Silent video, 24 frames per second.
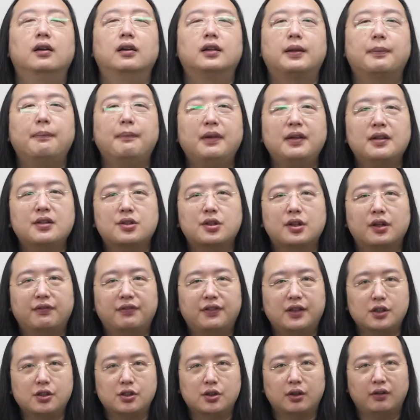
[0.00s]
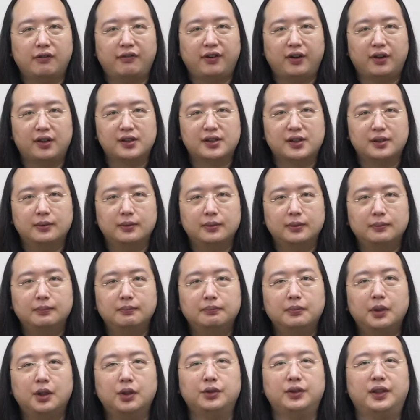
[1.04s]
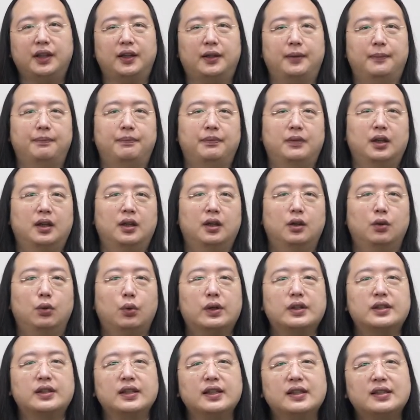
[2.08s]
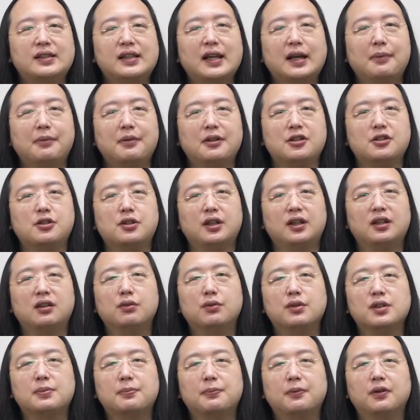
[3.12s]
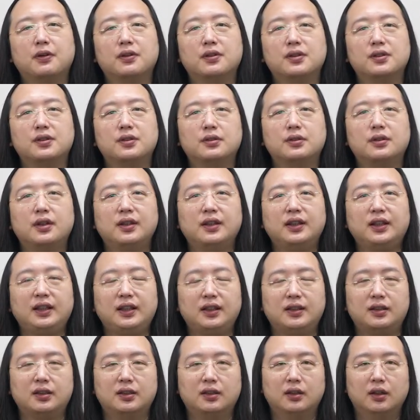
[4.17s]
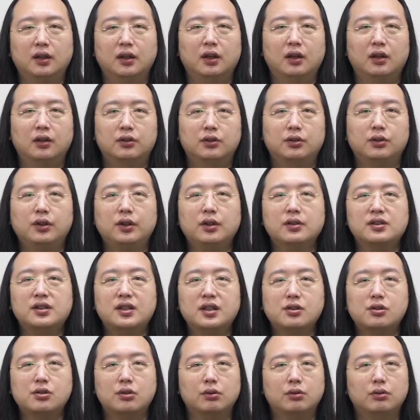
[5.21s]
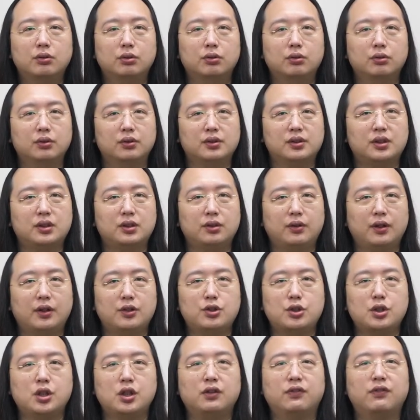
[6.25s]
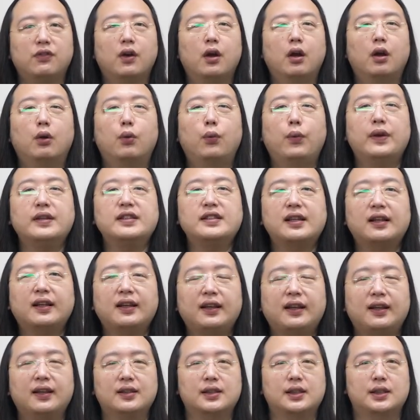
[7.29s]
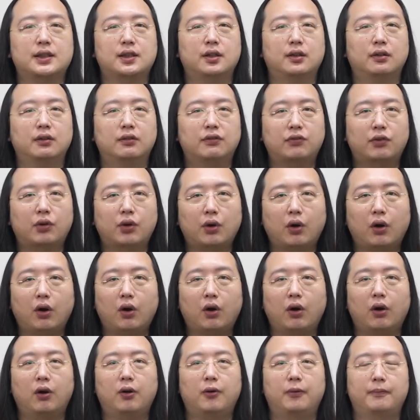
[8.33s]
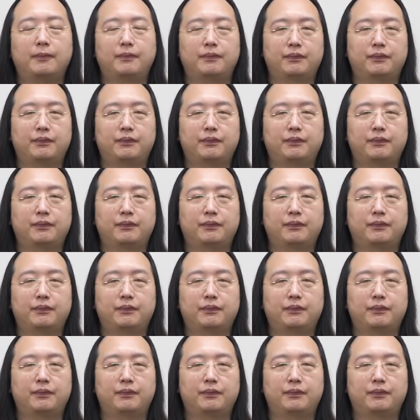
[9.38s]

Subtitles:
The Ministry of Digital Affairs, MODA, was established in response to the need to use digital tools to achieve resilience for all.